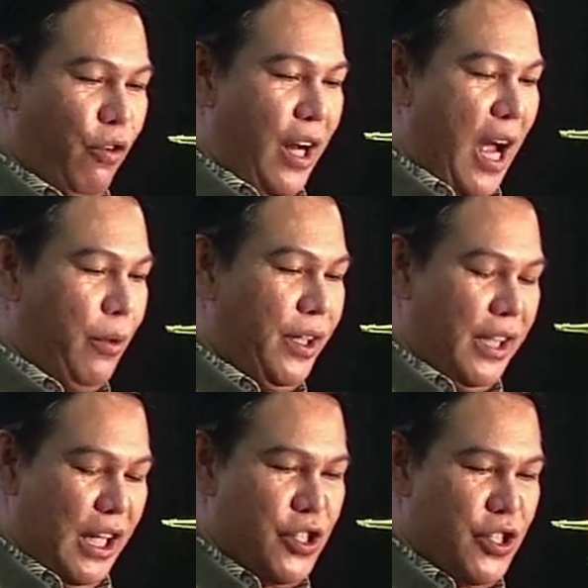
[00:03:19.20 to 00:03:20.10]
our
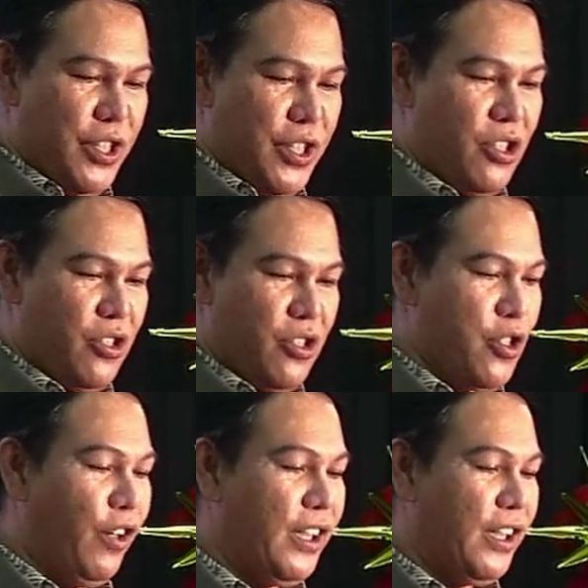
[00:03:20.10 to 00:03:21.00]
introduction. So for
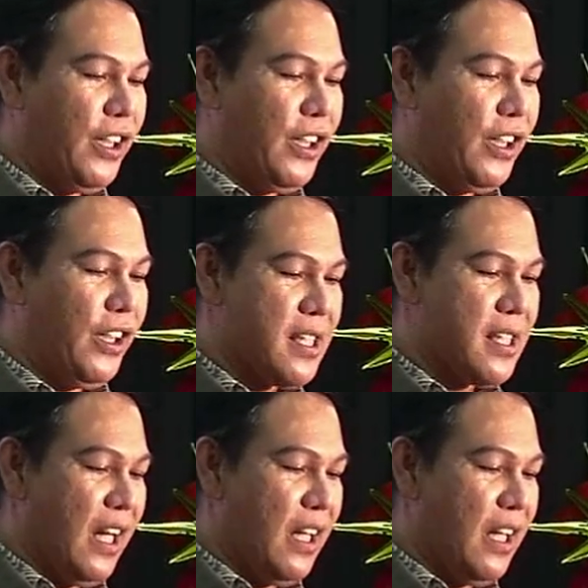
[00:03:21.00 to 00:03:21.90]
context
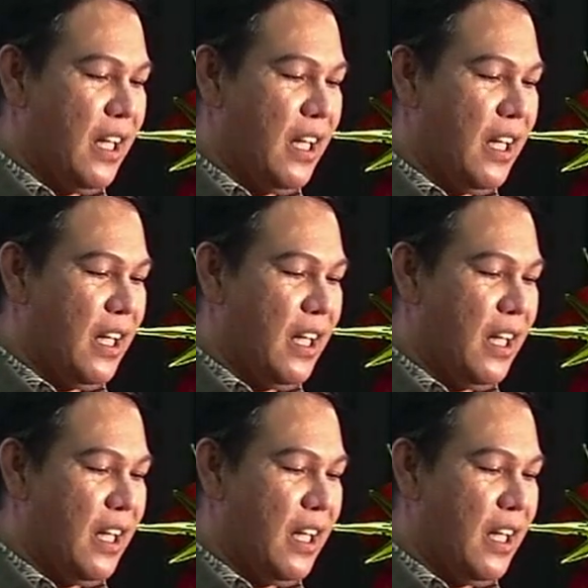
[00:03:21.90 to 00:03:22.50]
and background,